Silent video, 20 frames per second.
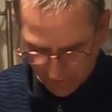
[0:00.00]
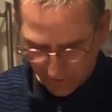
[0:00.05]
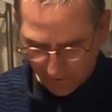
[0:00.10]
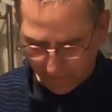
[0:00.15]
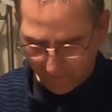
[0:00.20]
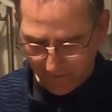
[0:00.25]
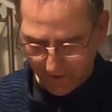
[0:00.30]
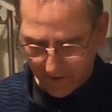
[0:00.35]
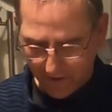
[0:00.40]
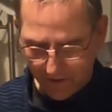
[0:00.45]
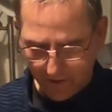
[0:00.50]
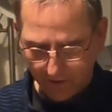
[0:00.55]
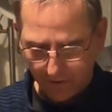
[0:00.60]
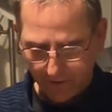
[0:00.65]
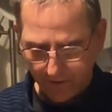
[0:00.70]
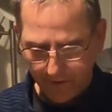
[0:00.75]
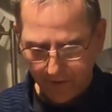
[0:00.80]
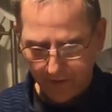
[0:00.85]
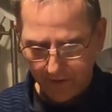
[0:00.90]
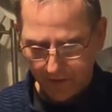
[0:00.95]
And
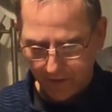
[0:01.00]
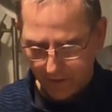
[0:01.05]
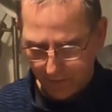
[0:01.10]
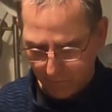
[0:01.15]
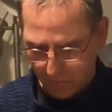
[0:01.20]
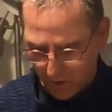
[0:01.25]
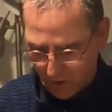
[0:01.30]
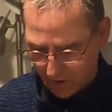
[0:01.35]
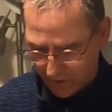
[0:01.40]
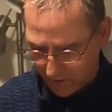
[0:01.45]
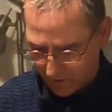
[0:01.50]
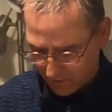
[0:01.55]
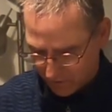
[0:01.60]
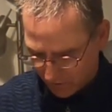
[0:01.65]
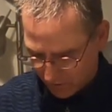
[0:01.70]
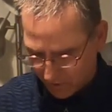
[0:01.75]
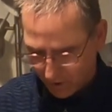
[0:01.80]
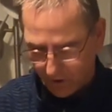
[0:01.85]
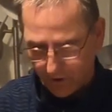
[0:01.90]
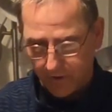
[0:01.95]
obviously this is
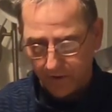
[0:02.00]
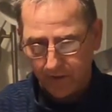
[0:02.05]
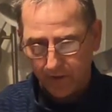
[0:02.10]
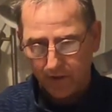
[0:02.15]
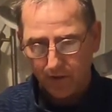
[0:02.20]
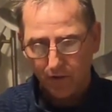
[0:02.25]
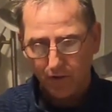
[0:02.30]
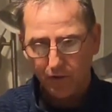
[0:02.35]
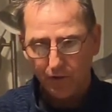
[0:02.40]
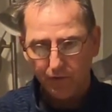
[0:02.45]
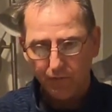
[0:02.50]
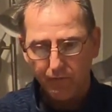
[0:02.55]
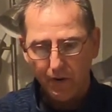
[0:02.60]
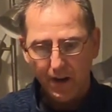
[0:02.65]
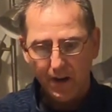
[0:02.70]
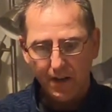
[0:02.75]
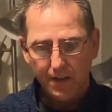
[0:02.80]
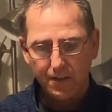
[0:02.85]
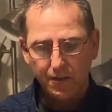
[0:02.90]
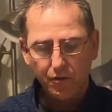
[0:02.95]
buoyant, so this is going to
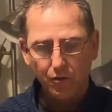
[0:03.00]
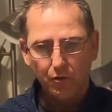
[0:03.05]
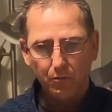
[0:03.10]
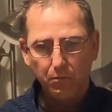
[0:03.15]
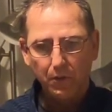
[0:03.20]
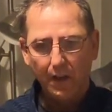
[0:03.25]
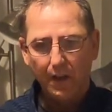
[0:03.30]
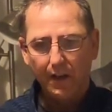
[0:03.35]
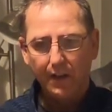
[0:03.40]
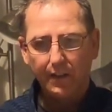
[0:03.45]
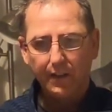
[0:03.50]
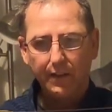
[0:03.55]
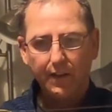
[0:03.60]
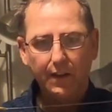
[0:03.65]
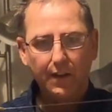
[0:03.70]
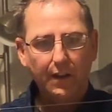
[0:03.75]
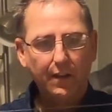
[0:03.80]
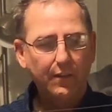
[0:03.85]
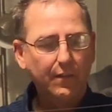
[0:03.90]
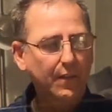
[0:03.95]
rise up like
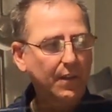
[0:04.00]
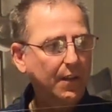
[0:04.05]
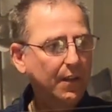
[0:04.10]
that.